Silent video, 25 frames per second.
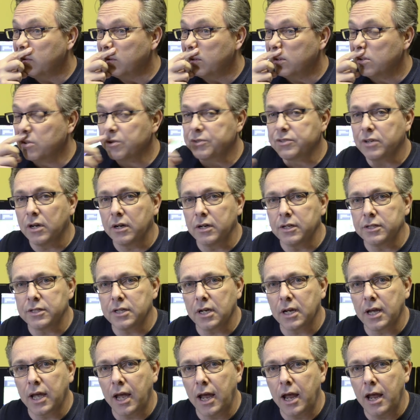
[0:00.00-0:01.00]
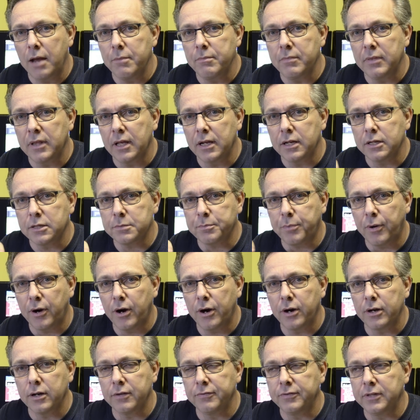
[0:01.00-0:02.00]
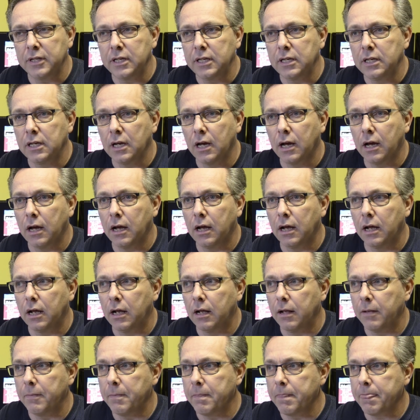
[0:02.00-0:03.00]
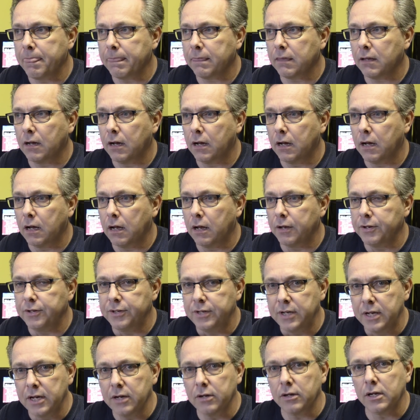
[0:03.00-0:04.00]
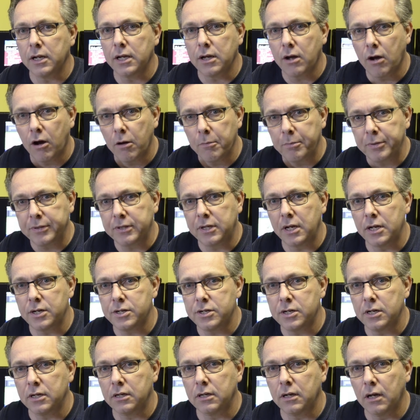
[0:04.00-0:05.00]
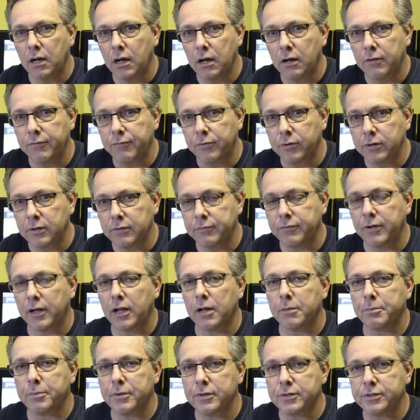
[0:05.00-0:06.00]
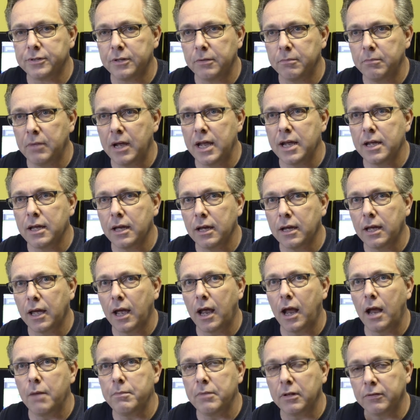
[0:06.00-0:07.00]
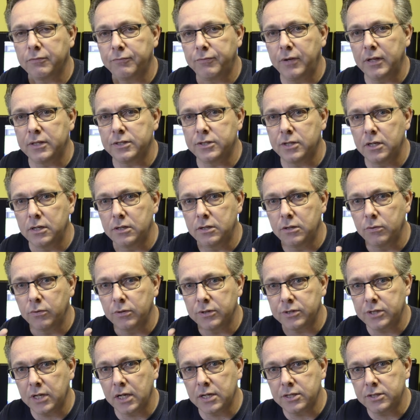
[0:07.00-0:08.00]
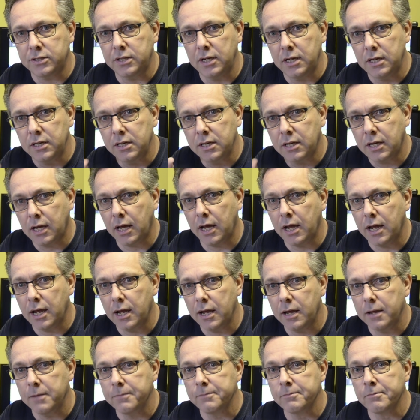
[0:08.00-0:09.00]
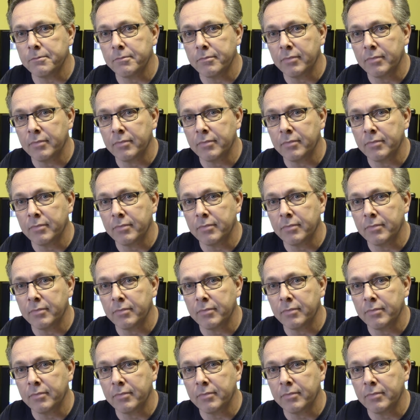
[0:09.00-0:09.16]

Neutron is a game that is part of the yearly competition for developers to make a game that fits into a 16K